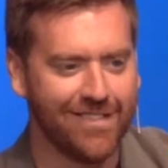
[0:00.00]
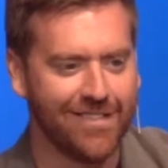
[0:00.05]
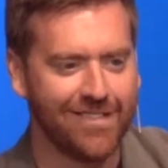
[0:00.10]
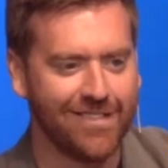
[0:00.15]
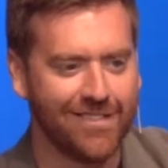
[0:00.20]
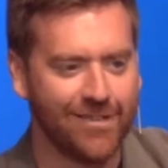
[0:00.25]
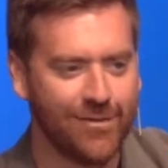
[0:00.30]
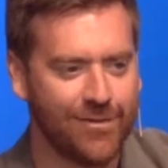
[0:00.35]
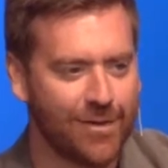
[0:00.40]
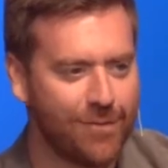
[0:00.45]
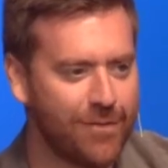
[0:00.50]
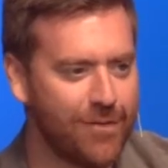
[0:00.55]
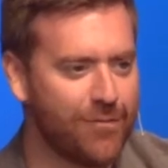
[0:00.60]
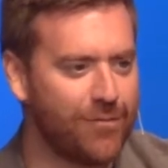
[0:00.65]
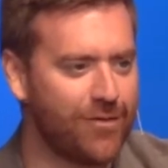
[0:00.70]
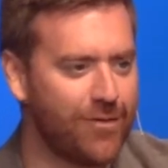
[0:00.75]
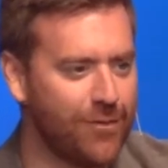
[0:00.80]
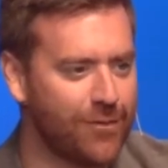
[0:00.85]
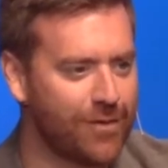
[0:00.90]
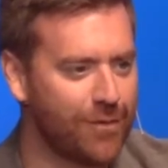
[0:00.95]
Do
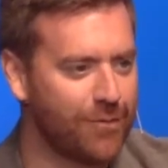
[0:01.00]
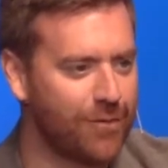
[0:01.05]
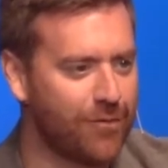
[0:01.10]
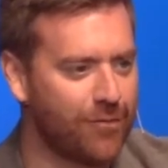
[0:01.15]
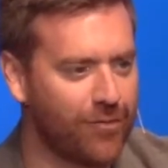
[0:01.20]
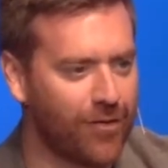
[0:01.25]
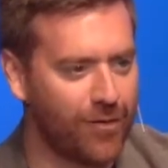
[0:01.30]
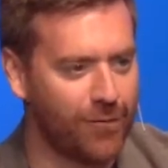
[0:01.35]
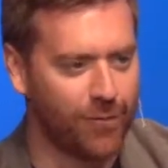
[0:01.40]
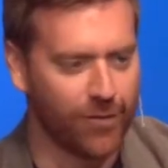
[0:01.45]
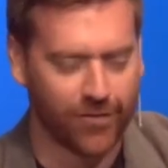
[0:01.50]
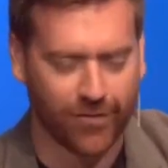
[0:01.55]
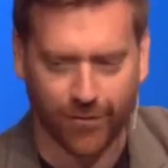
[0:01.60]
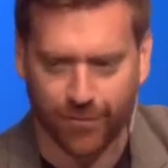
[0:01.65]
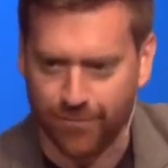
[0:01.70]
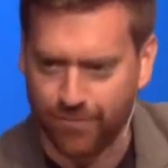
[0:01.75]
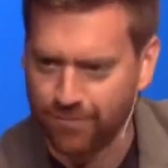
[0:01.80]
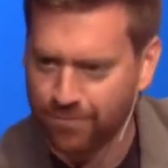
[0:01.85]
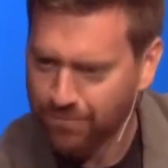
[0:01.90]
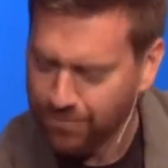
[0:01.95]
something fun with them.
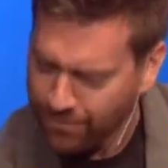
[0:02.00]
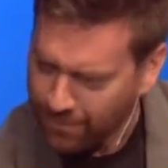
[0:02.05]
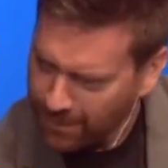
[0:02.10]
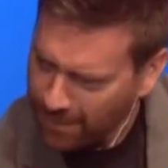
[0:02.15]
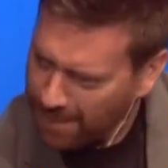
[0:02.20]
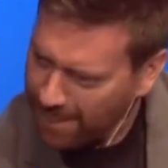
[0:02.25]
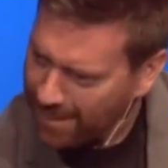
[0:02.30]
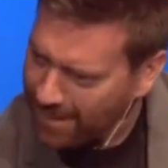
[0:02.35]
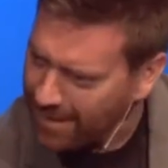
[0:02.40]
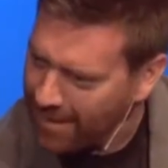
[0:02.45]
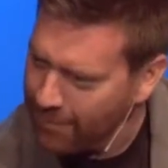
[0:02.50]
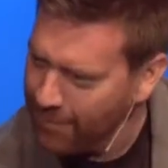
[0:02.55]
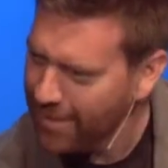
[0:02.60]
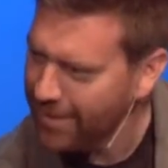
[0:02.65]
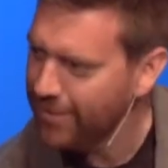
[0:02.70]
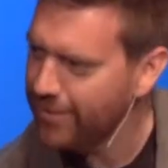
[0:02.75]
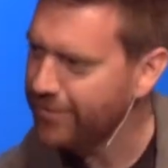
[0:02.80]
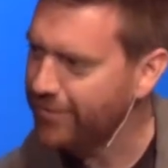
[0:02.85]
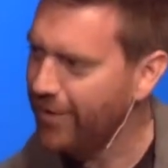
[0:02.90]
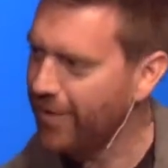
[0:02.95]
I'm not
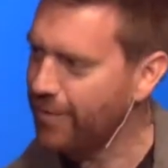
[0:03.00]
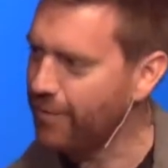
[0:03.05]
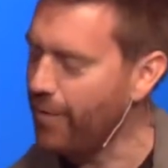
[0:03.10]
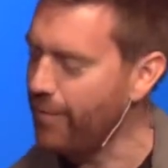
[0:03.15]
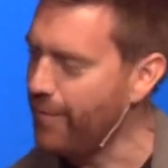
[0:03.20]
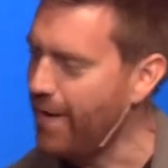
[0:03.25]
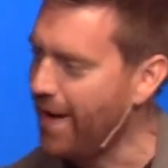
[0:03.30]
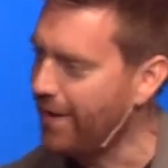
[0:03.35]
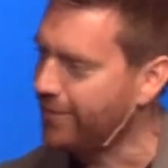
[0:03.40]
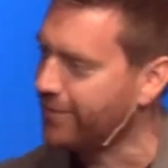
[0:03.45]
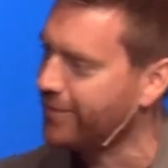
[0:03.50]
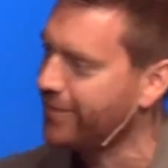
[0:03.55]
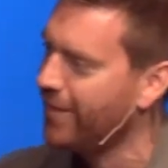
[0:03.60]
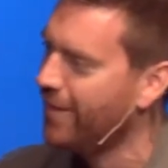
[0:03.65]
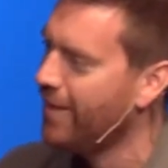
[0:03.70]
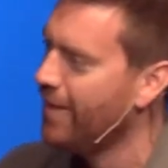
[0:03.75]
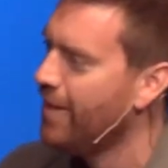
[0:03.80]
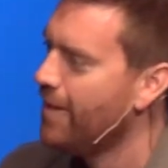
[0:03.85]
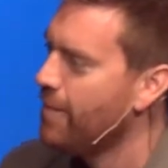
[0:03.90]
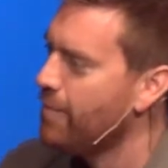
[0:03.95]
here to talk about masks,
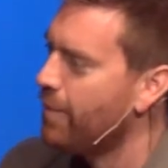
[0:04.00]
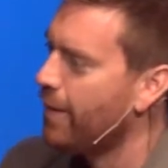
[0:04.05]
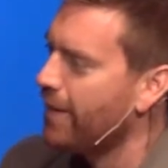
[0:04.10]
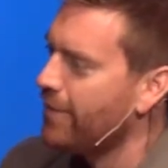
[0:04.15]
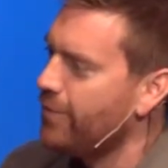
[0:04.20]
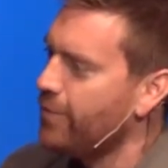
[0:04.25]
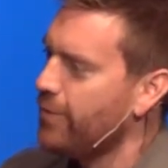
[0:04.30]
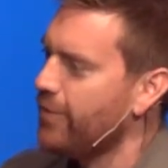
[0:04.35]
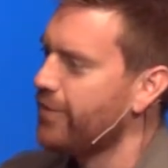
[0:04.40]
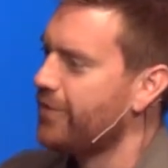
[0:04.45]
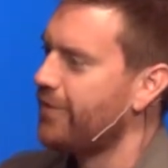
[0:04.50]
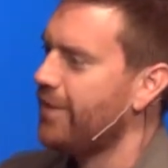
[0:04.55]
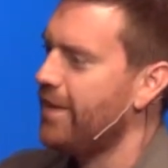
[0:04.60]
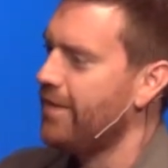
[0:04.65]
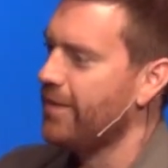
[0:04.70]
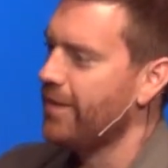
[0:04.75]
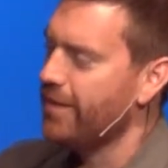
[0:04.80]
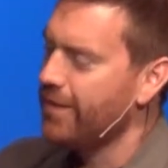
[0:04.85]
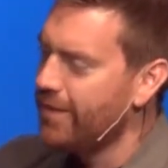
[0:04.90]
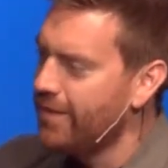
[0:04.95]
but I do understand
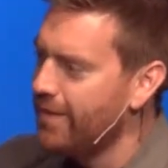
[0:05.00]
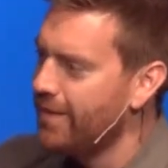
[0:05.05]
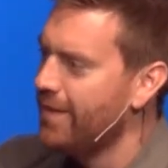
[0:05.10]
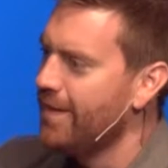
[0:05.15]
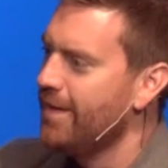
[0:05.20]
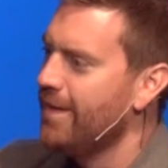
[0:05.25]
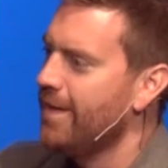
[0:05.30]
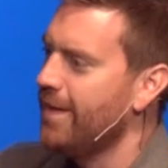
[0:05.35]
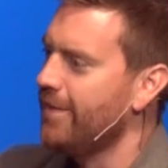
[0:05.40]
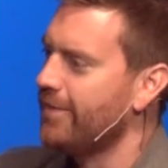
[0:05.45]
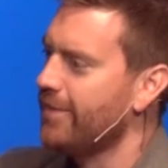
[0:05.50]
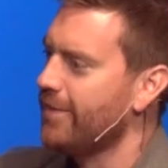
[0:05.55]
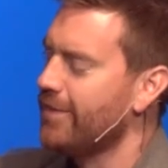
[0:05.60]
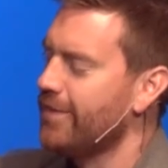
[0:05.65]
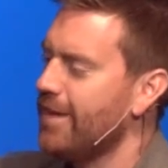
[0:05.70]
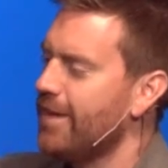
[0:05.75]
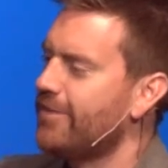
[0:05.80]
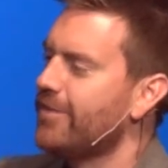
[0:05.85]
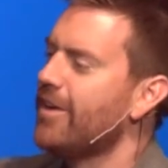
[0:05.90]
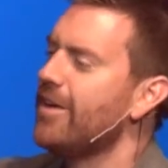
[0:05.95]
that
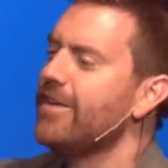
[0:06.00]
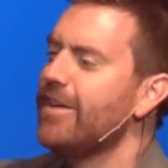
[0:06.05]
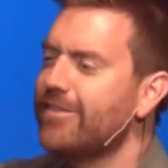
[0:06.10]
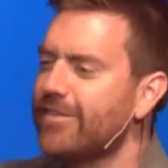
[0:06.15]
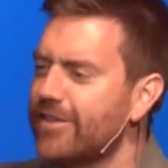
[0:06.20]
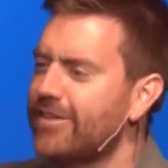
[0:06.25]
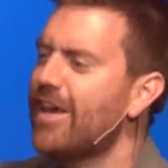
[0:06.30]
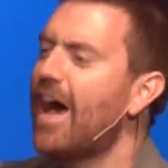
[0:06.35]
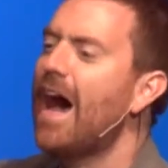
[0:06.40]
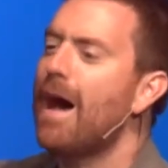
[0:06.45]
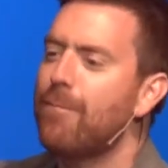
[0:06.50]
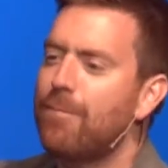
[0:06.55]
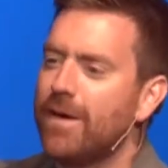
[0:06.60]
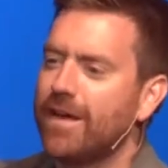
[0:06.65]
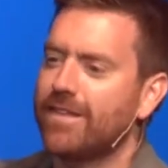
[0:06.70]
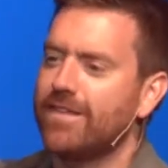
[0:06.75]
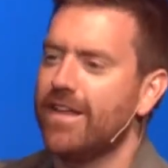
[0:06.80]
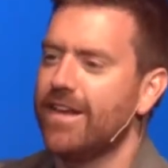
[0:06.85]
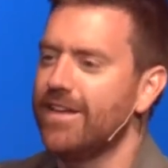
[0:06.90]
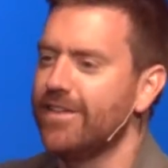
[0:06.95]
it's a
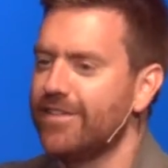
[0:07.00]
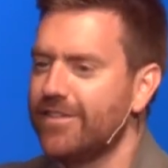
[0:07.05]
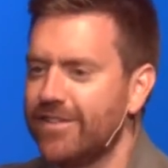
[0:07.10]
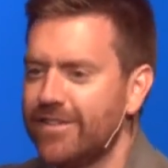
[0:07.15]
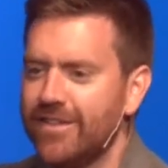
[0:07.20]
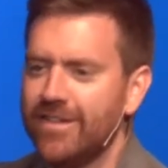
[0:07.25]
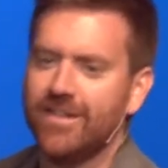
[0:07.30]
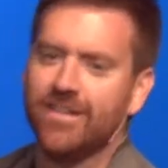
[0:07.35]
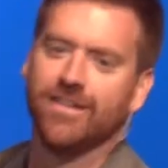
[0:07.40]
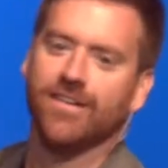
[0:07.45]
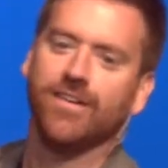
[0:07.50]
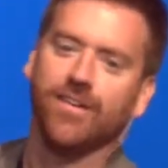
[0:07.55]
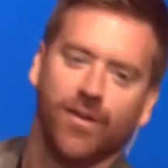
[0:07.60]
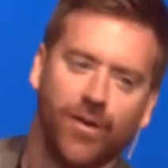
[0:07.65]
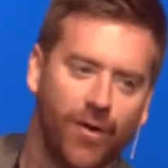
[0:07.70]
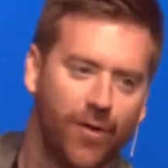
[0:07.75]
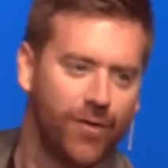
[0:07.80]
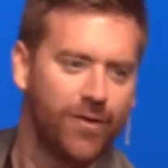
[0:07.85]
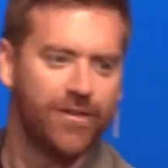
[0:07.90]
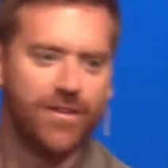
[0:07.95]
topic that is, you know,